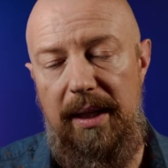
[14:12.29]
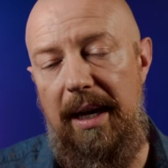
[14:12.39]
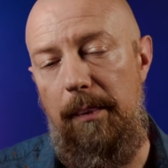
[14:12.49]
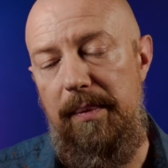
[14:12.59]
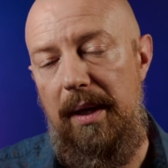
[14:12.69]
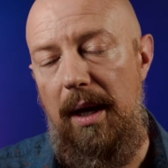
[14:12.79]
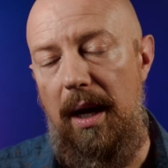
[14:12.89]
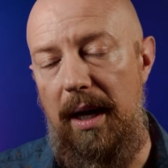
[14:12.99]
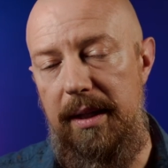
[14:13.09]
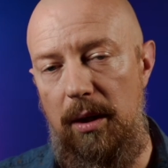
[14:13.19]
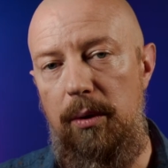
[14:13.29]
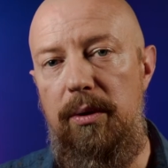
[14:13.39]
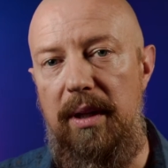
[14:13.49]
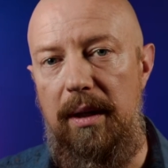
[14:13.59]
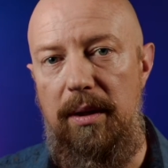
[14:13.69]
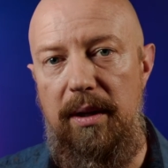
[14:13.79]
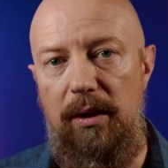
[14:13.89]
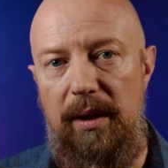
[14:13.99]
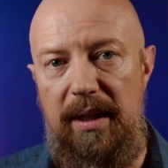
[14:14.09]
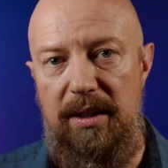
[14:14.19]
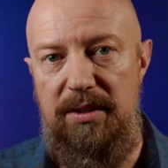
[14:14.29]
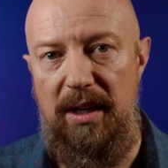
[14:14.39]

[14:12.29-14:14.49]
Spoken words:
Now, I know that there is